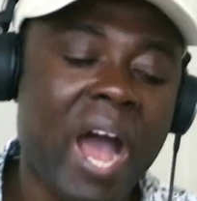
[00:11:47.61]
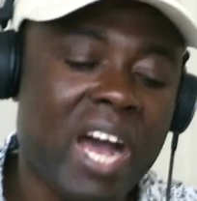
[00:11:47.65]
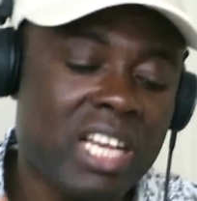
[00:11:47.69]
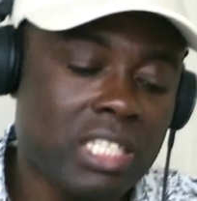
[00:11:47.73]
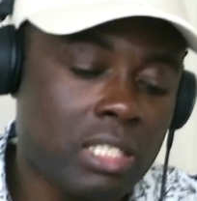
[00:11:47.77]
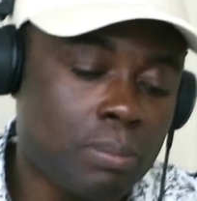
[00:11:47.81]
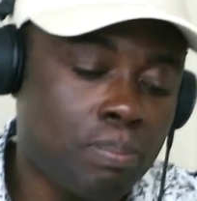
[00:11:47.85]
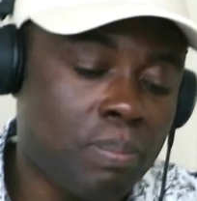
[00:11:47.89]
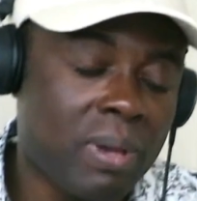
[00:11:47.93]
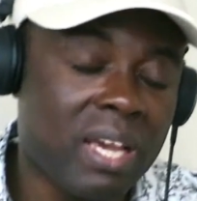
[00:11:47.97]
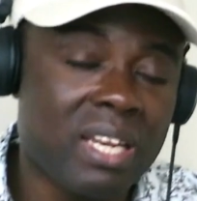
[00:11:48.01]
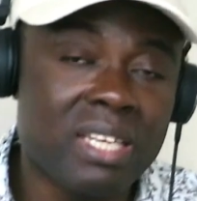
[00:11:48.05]

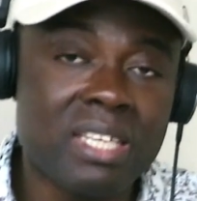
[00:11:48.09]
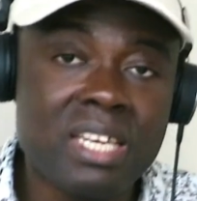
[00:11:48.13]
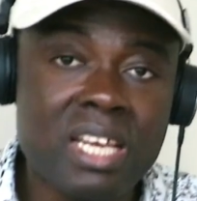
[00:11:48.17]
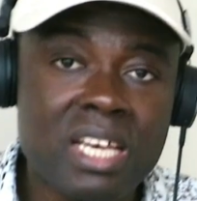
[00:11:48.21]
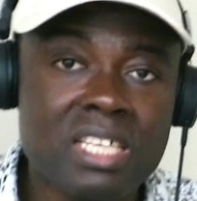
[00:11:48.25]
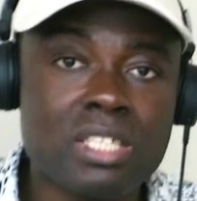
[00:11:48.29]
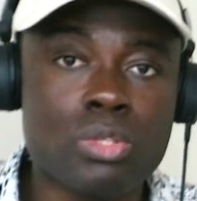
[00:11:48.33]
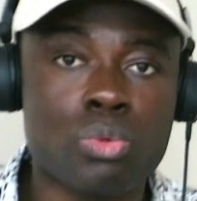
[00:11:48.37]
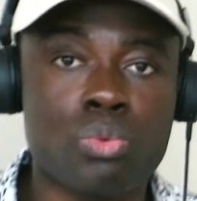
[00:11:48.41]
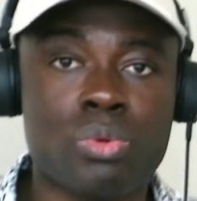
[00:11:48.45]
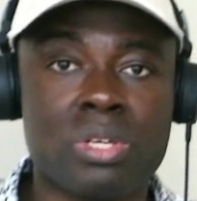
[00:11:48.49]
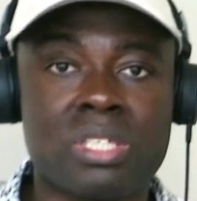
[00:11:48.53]
As per
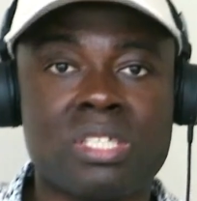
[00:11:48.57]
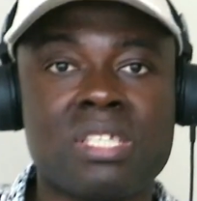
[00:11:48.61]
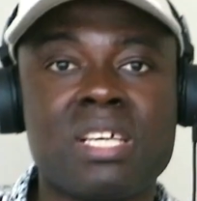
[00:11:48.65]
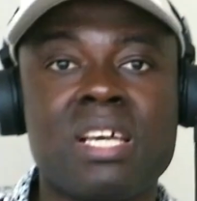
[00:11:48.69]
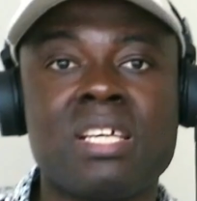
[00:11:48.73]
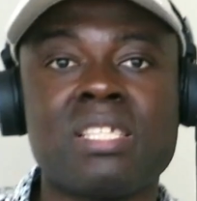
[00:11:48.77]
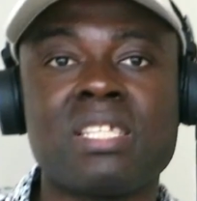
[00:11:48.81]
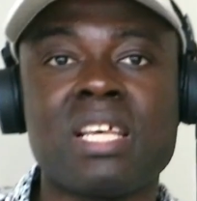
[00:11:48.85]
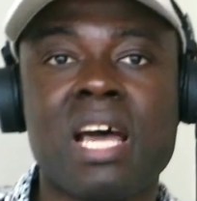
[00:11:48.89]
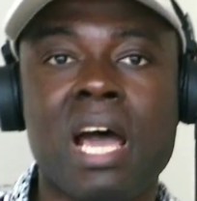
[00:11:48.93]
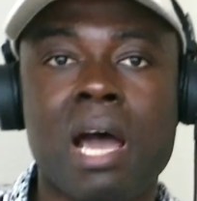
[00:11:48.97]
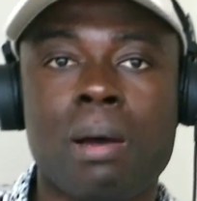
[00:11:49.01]
this
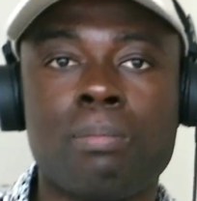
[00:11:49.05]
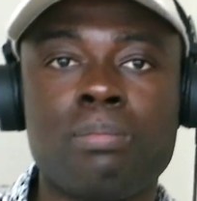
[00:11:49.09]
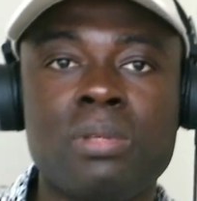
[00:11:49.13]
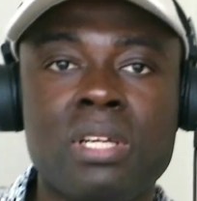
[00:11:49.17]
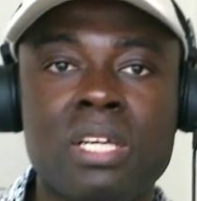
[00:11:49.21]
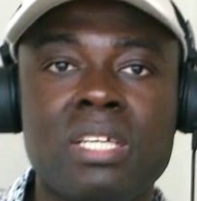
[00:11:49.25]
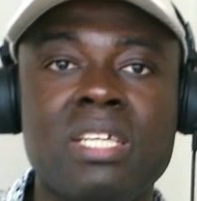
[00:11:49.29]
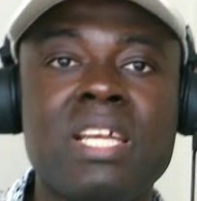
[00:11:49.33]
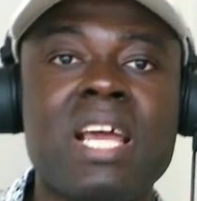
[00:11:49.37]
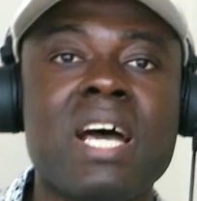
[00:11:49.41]
recent update,